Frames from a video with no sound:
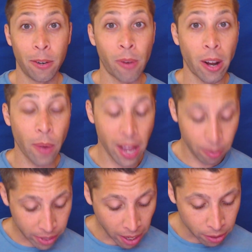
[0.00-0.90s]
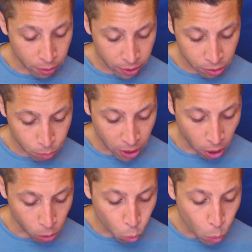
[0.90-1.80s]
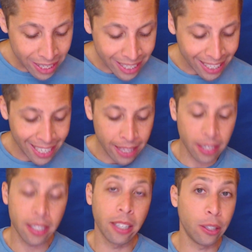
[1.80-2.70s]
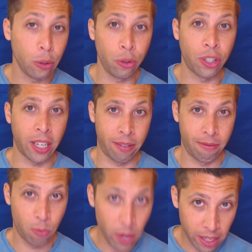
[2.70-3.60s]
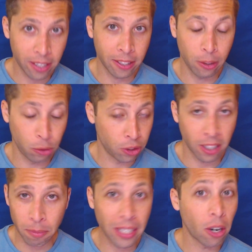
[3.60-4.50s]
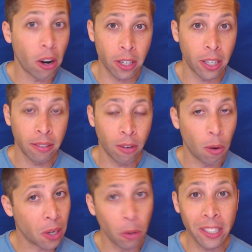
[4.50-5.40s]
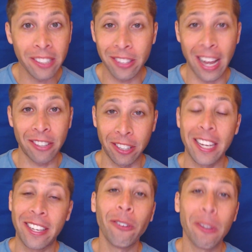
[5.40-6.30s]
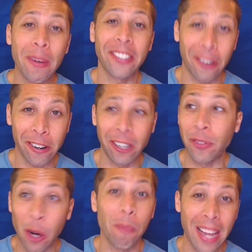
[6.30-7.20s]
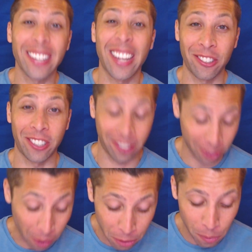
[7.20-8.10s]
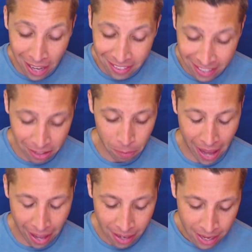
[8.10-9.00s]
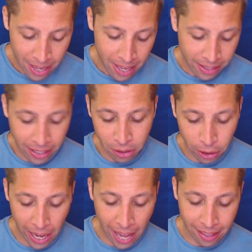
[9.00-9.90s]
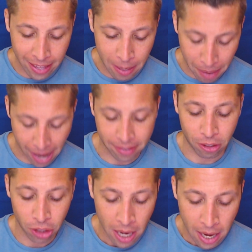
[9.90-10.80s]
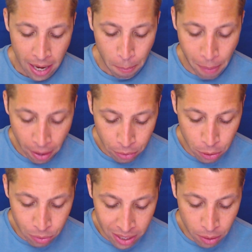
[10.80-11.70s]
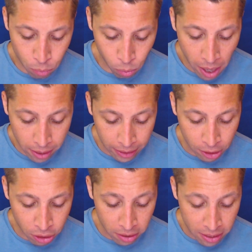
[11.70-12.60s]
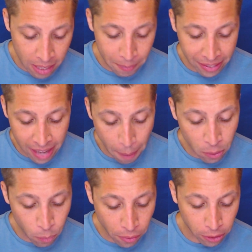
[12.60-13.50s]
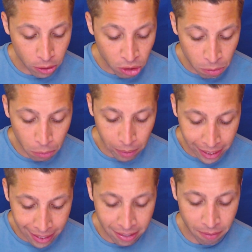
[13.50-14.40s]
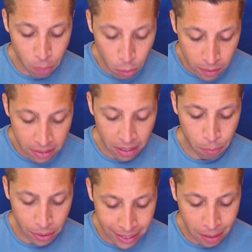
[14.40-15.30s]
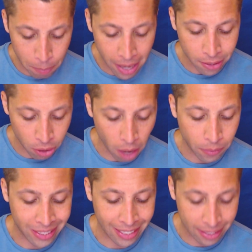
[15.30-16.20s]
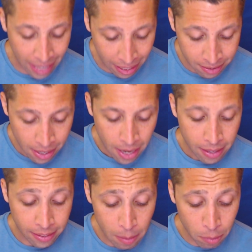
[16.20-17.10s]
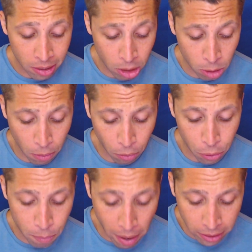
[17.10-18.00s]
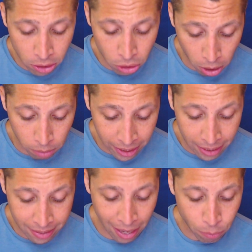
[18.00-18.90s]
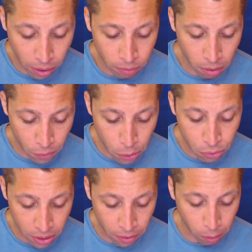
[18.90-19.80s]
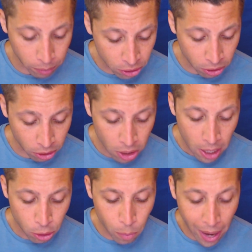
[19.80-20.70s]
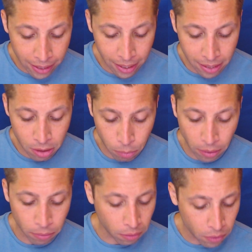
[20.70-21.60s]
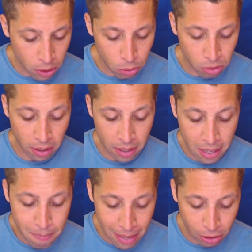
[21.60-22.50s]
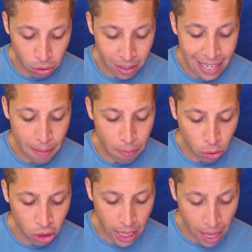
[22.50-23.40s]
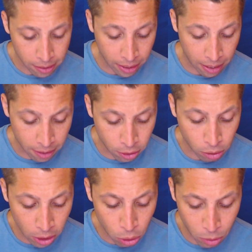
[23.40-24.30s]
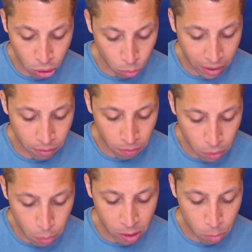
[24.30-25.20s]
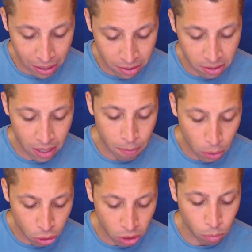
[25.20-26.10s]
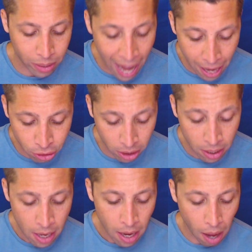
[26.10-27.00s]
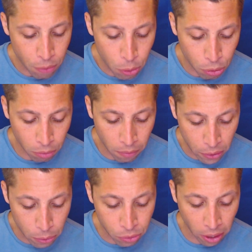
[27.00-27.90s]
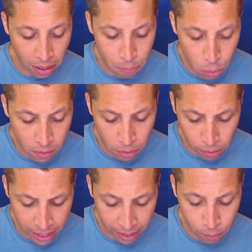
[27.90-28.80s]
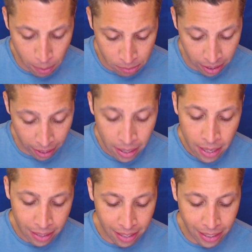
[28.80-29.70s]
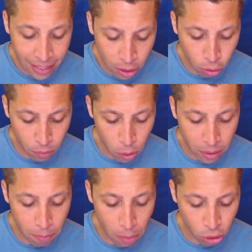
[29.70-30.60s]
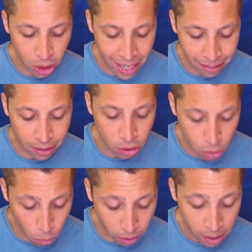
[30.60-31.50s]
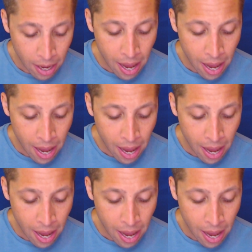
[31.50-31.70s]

Right away, we got to notice we are weakening the conclusion. Weakening the conclusion doesn't make it harder, although it only makes it harder if you don't pay attention. So otherwise, not so bad. Let's look at the passage. Matthew D. Rockledge and team examined whether consumer ratings of movies can predict box office success. The team considered both numeric star ratings and written reviews in their research. To analyze the written reviews, the team measured the emotionality, the degree to which a written review expresses an emotional reaction, of user reviews on a movie rating website, assigning each review an emotionality score.